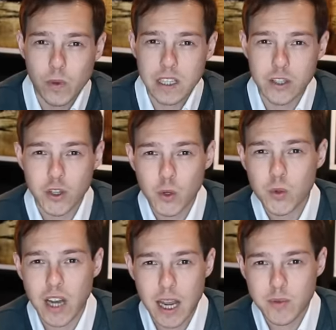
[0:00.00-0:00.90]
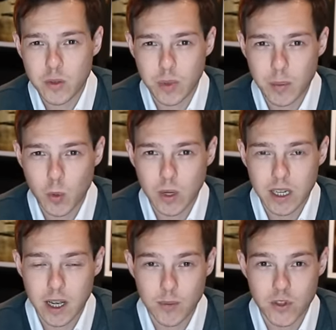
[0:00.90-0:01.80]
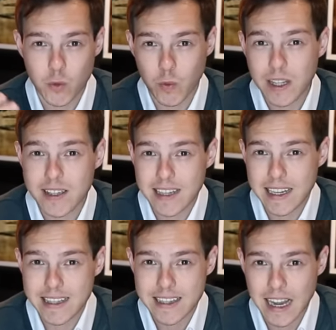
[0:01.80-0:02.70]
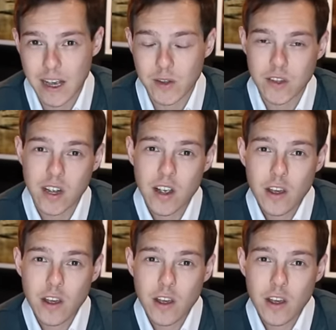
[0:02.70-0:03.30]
really two types of people when it comes to real estate sales.